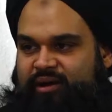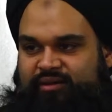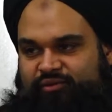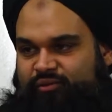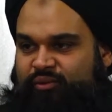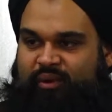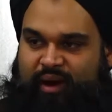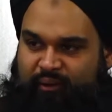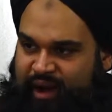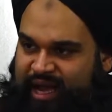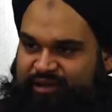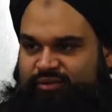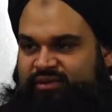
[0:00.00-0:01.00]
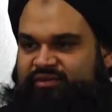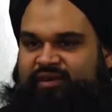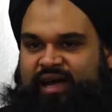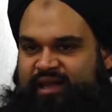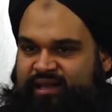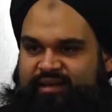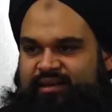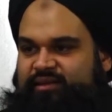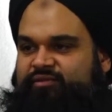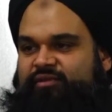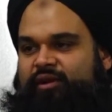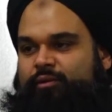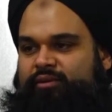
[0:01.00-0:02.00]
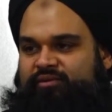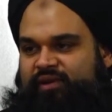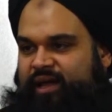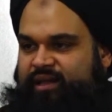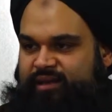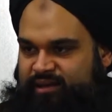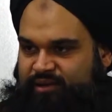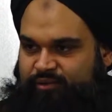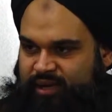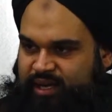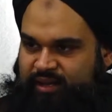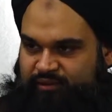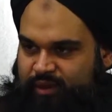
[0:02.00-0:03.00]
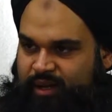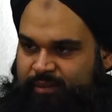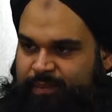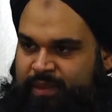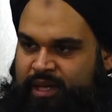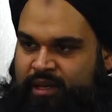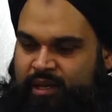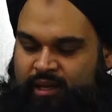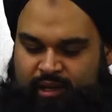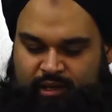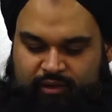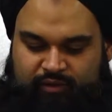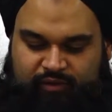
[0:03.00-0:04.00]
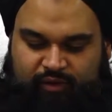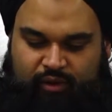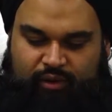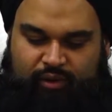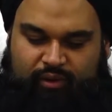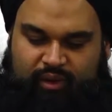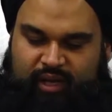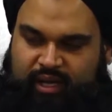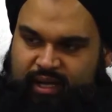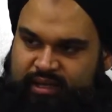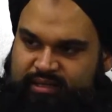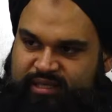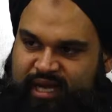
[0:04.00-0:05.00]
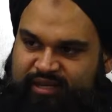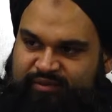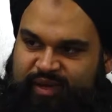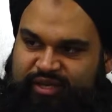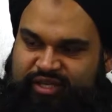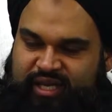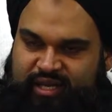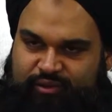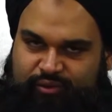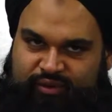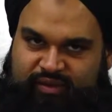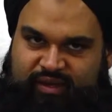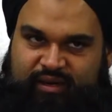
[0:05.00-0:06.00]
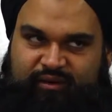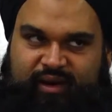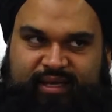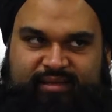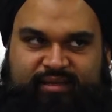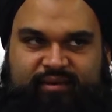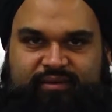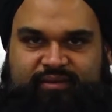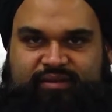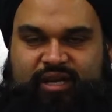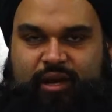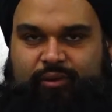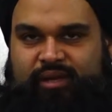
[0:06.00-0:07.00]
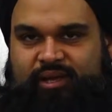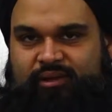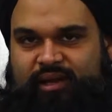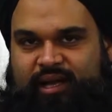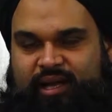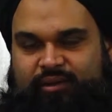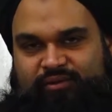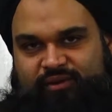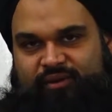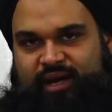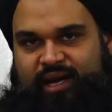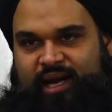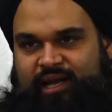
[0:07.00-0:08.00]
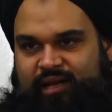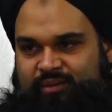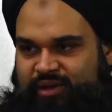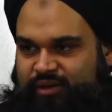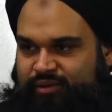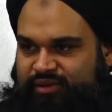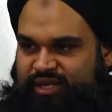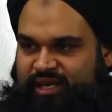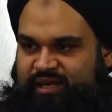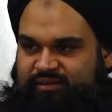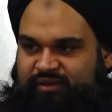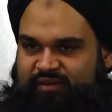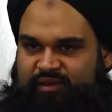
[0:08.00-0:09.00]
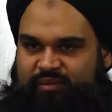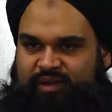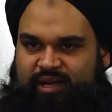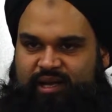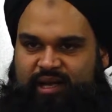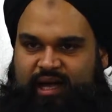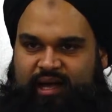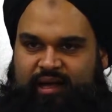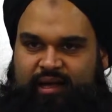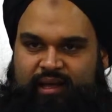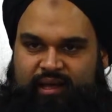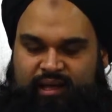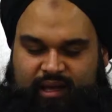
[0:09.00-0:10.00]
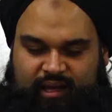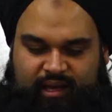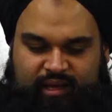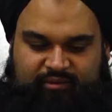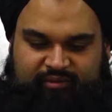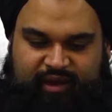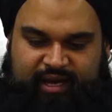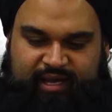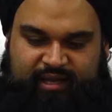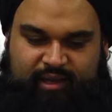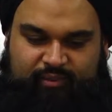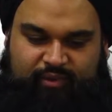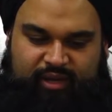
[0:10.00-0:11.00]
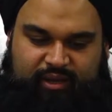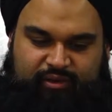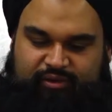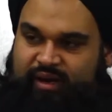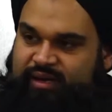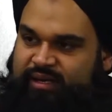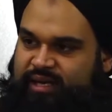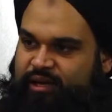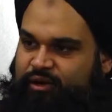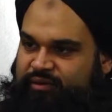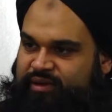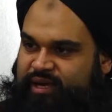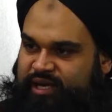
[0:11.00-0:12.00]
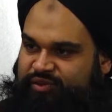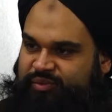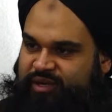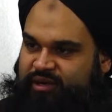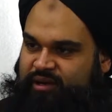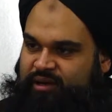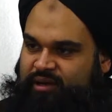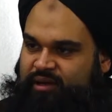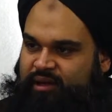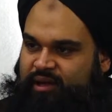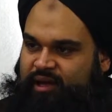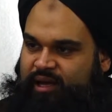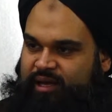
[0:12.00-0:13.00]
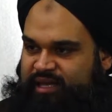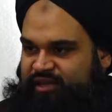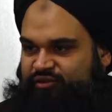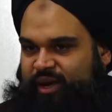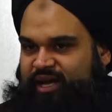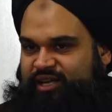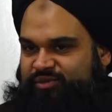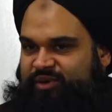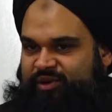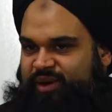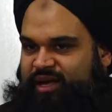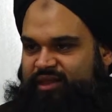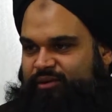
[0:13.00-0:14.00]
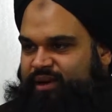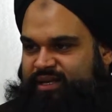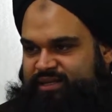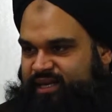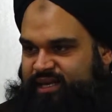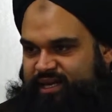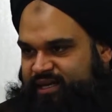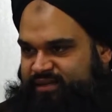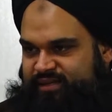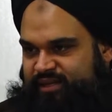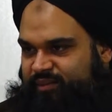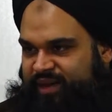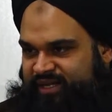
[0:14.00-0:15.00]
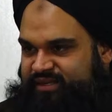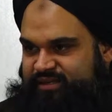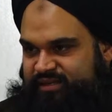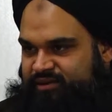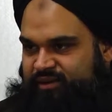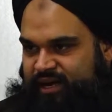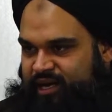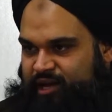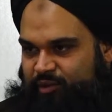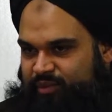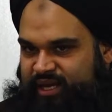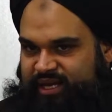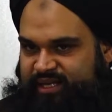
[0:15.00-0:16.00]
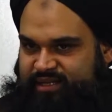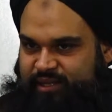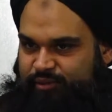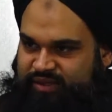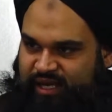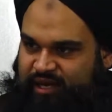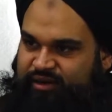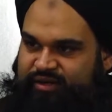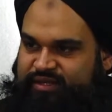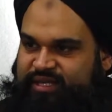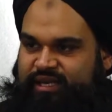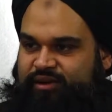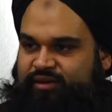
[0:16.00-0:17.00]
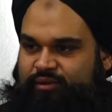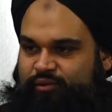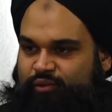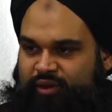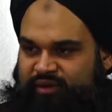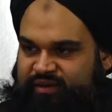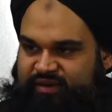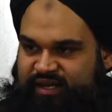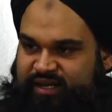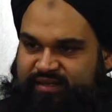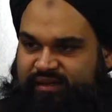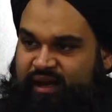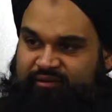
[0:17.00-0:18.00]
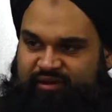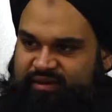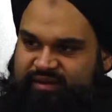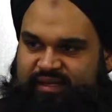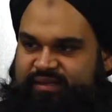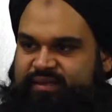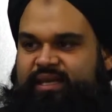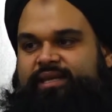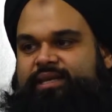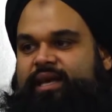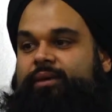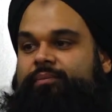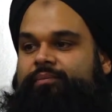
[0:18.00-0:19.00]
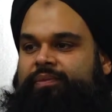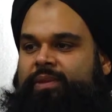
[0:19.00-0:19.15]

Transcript: Its rise was violent and its fall was violent and quick as well. So Shah Ismail Shaheed, who was the grandson of Shah Waliullah, he was a great alim. He was Shaheed fi sabilillah in fighting them when they were trying to take over Kashmir. And that's why Kashmir, by the way, is like it's in the mess it's in right now, because it was under the rule of a Sikh sovereign since that time.